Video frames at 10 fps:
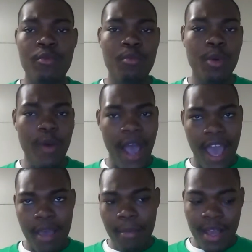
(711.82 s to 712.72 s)

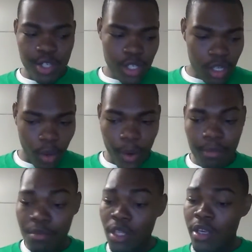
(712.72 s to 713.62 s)
Mariah, and Major
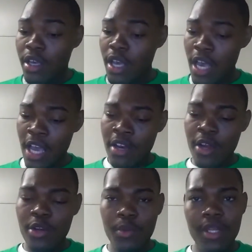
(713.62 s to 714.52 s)
Galore, and
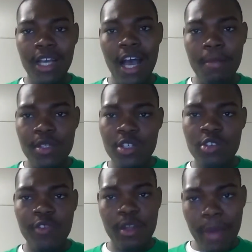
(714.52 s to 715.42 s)
they're doing the
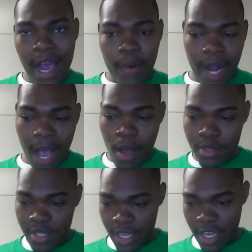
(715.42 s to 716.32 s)
competition for the
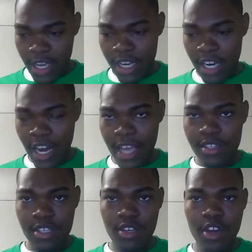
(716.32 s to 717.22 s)
powerhouse thing. And then
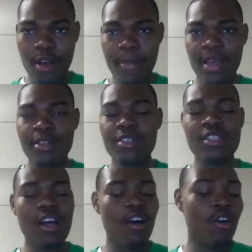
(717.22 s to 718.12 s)
next thing you know,
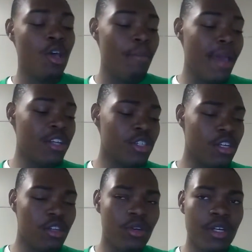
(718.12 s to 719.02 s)
so Major
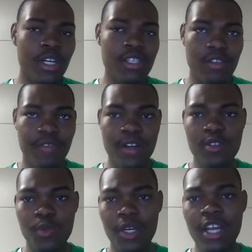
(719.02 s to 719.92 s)
Galore is the
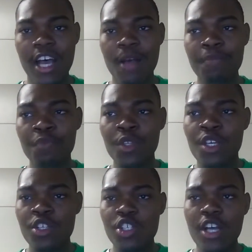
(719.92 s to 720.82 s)
first one up.
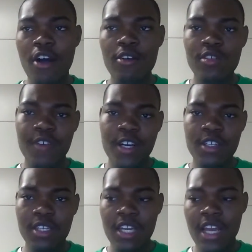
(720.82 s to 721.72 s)
She goes
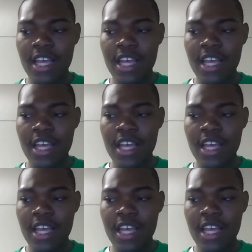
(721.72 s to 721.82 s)
first, and then